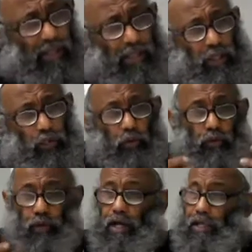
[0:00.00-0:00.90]
and they should
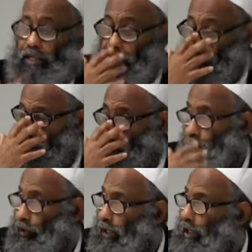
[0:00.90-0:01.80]
try. Each one
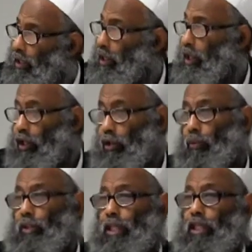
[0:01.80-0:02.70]
should try to
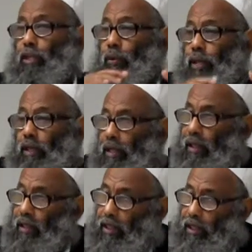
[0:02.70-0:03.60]
put an equal
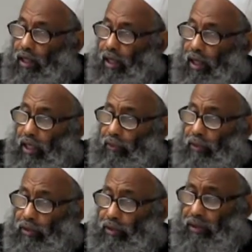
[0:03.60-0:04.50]

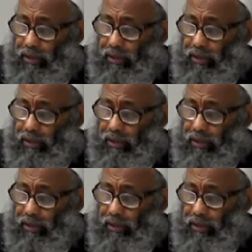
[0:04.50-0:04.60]
effort,